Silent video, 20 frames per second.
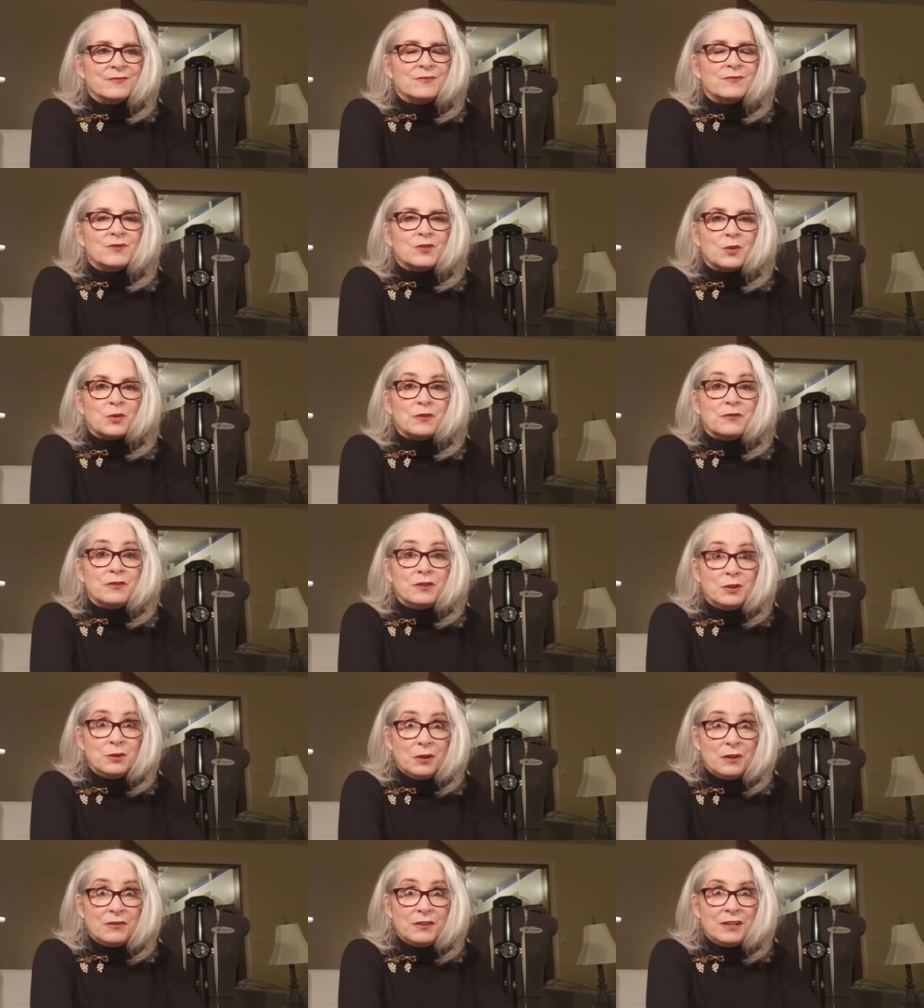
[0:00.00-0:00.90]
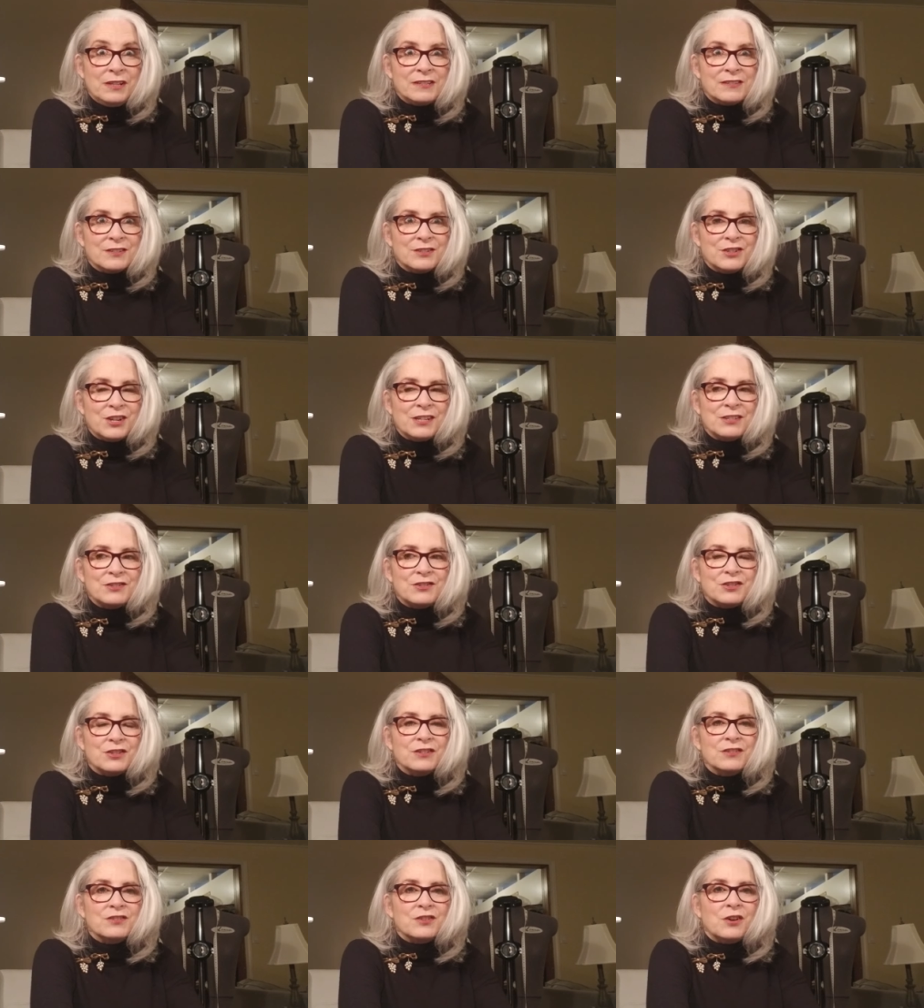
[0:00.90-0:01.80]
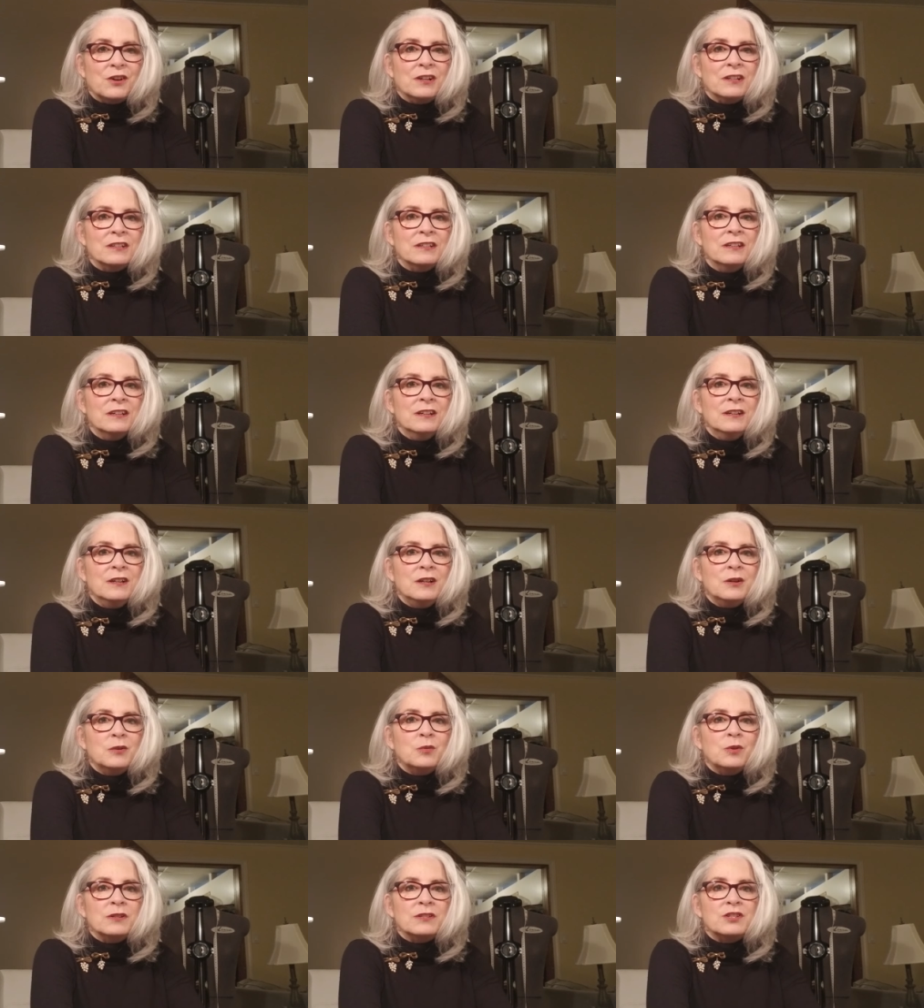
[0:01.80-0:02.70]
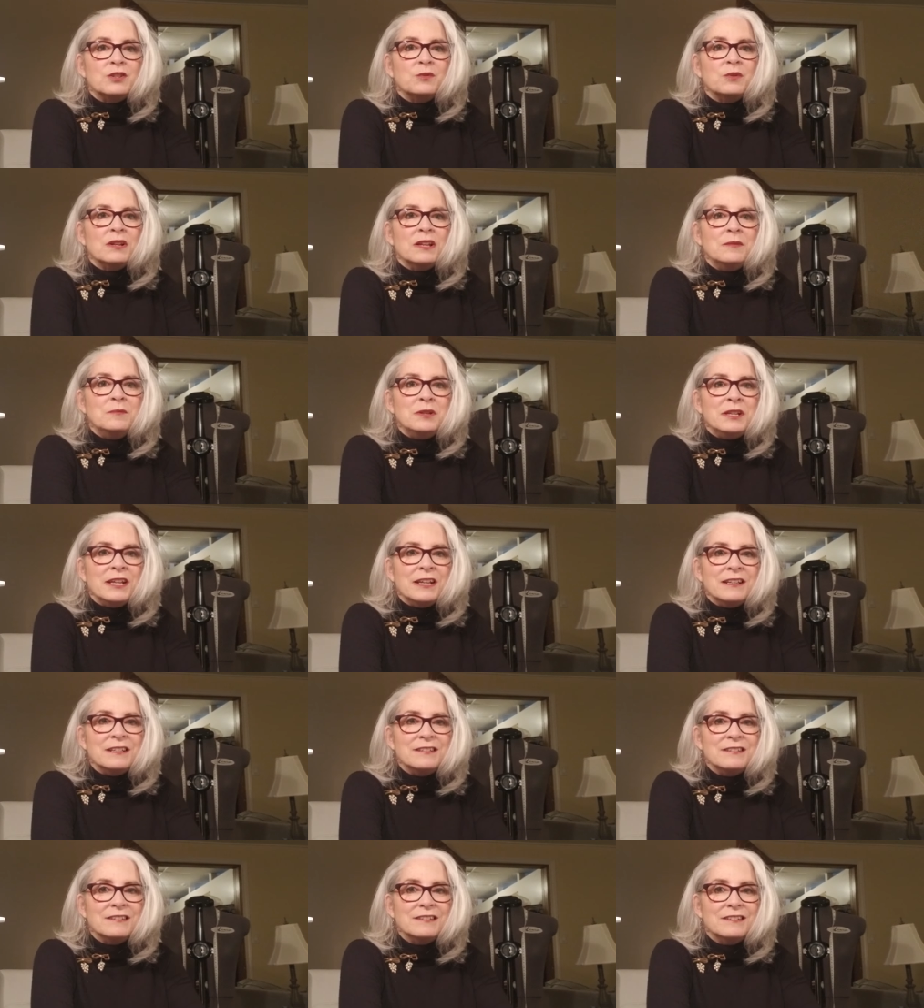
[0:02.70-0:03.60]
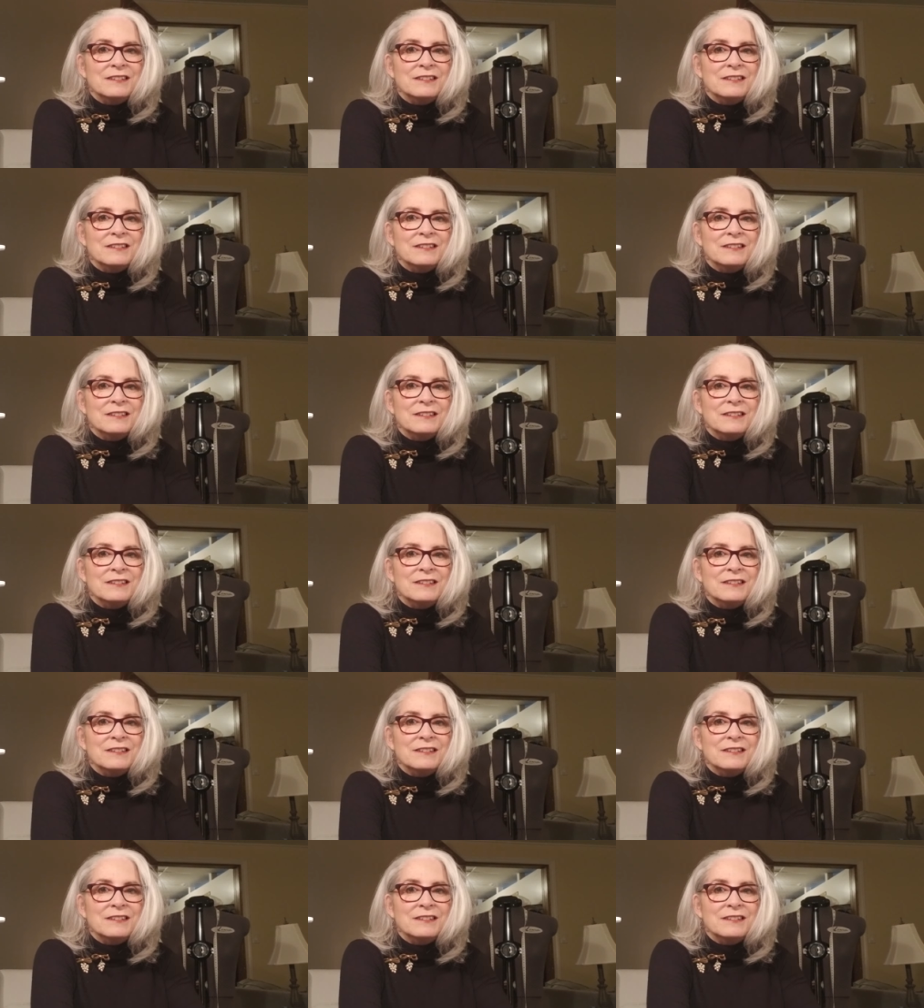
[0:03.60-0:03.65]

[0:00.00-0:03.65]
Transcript: So if you have any suggestions on what to eliminate,